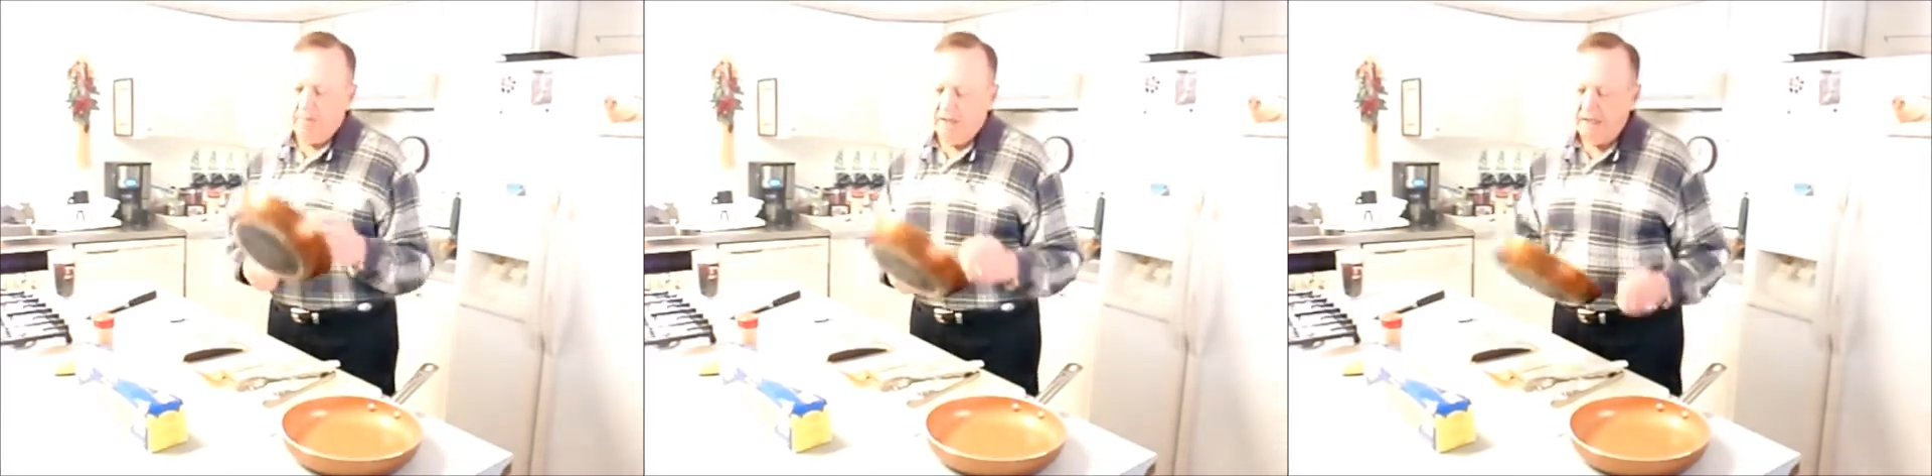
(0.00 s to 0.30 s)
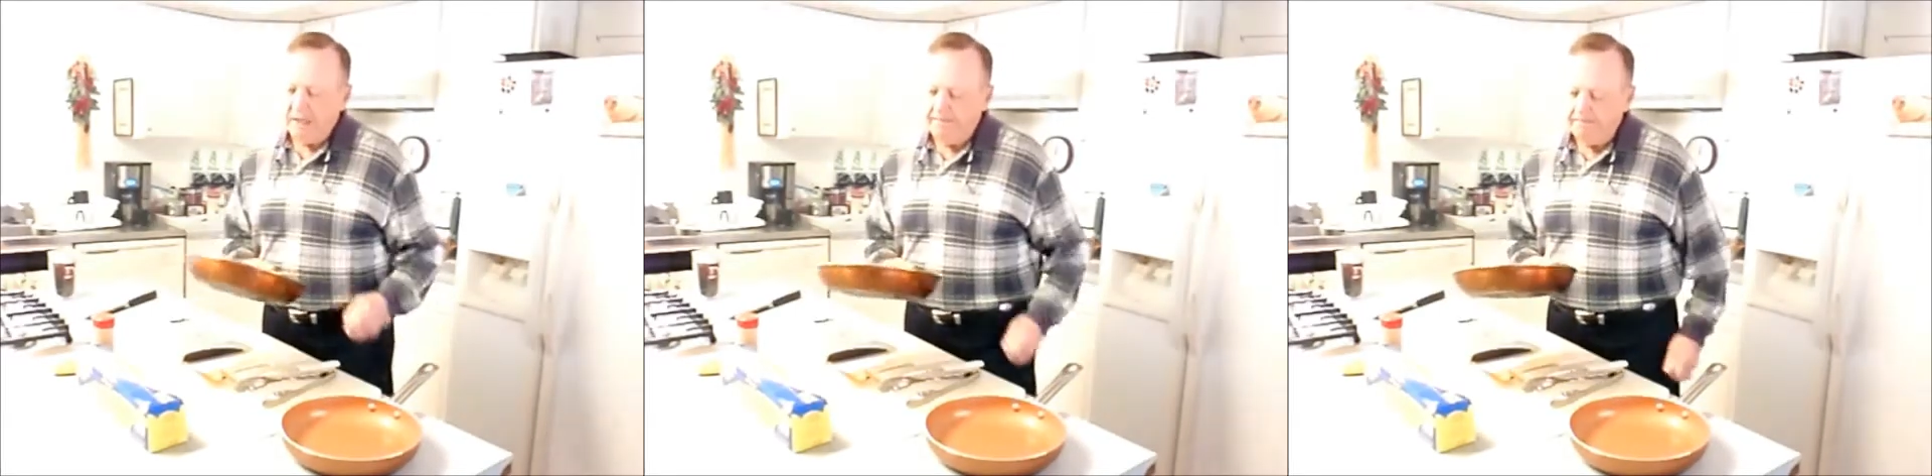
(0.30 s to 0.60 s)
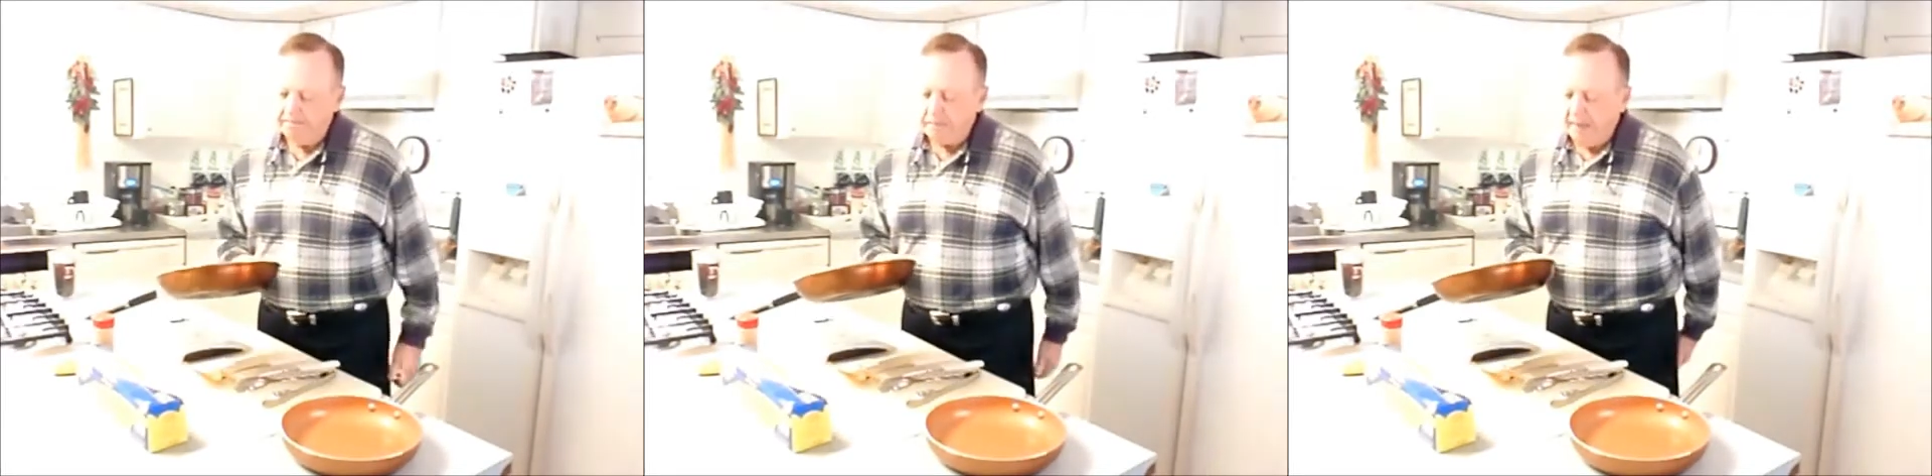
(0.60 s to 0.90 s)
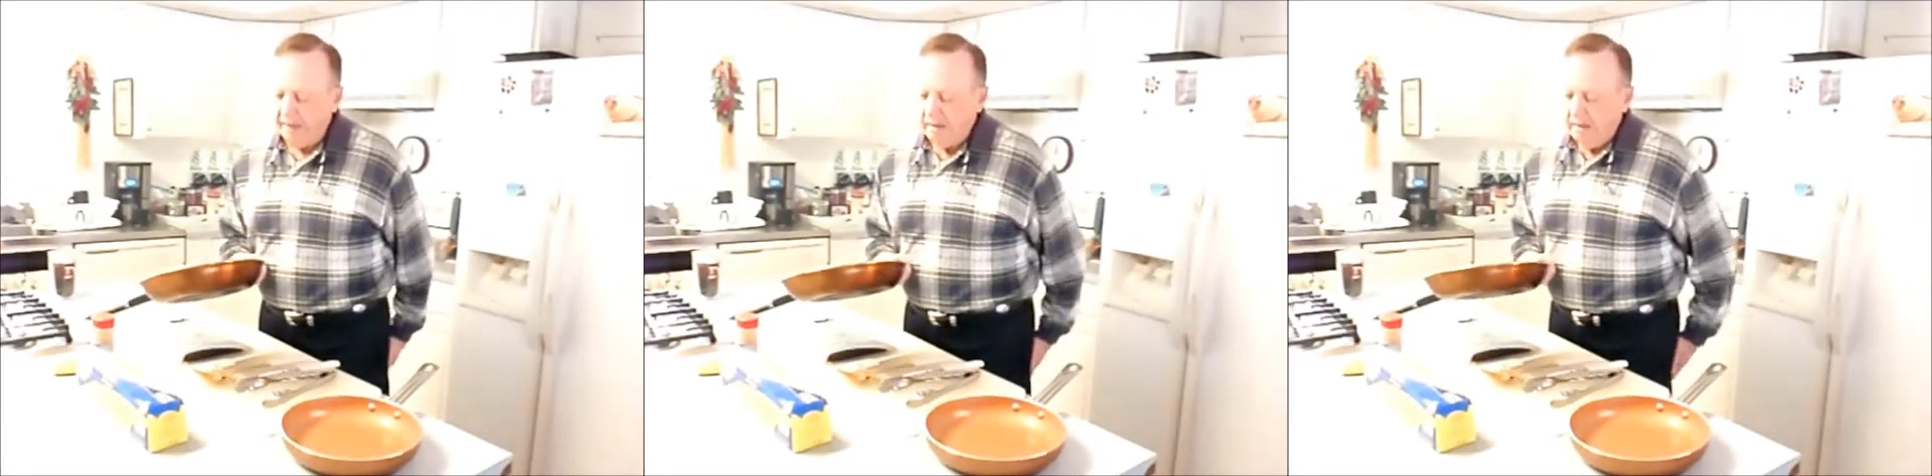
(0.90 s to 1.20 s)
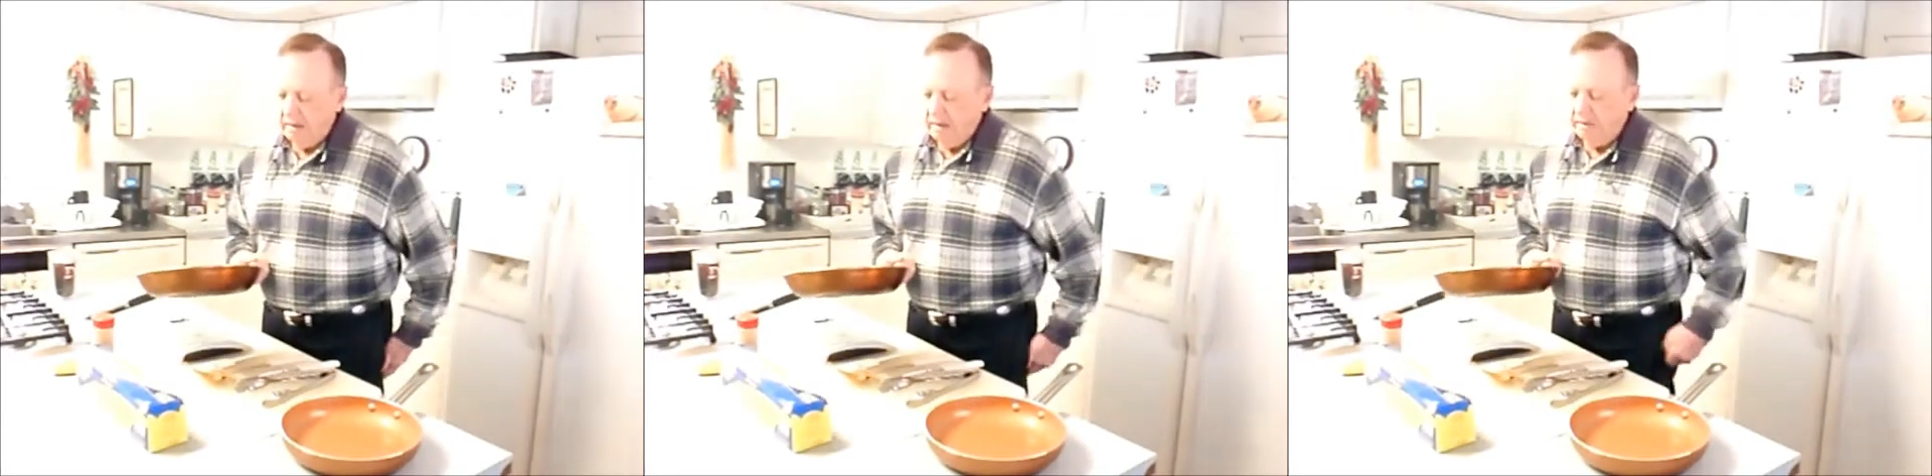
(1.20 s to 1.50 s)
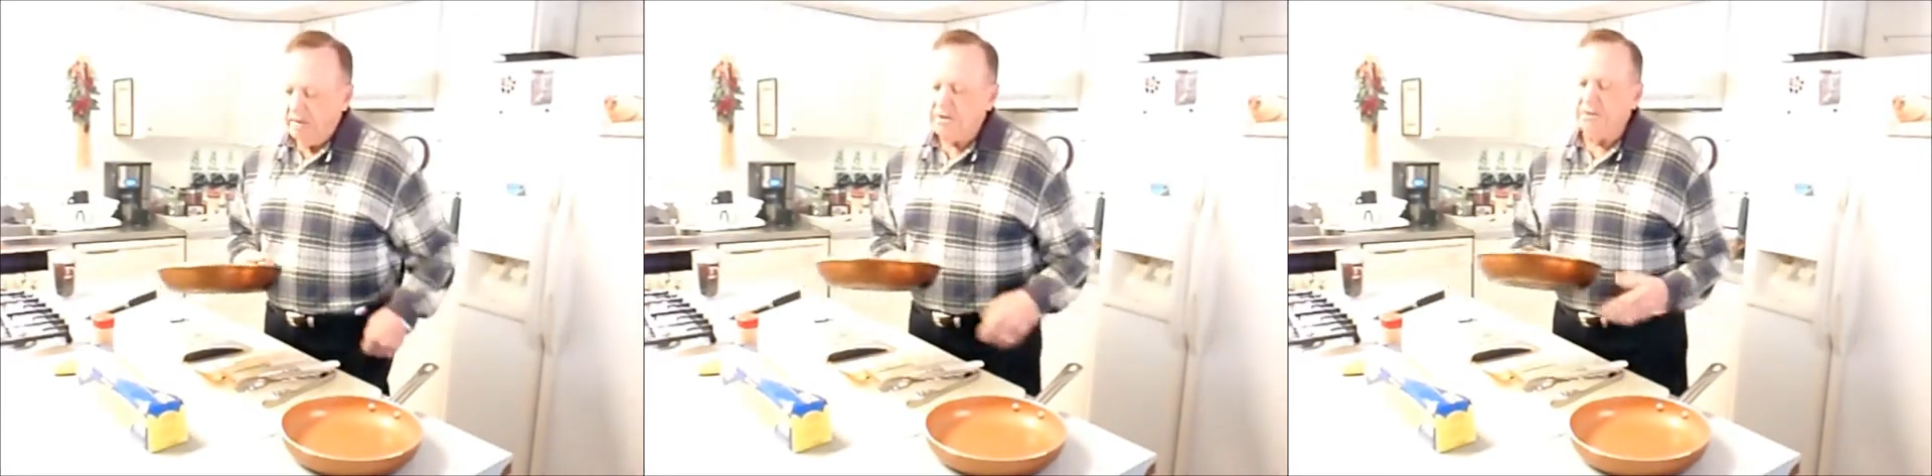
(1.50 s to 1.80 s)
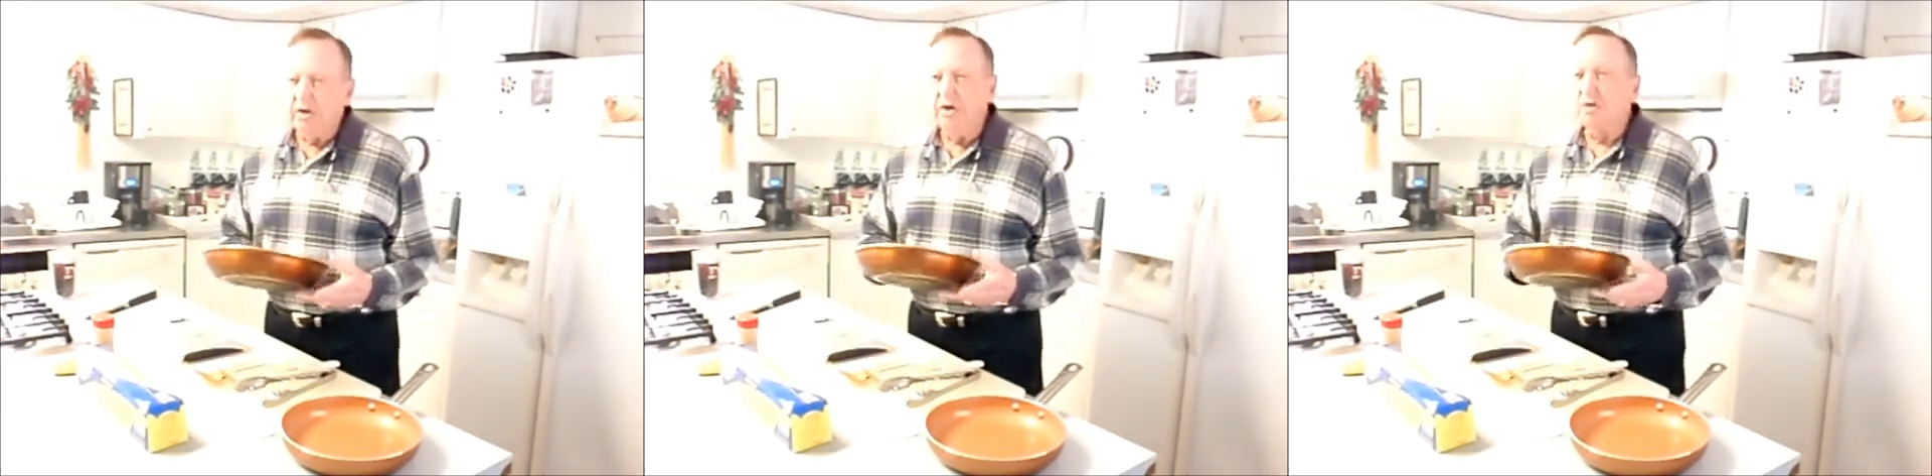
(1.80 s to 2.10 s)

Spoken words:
to buy. These are very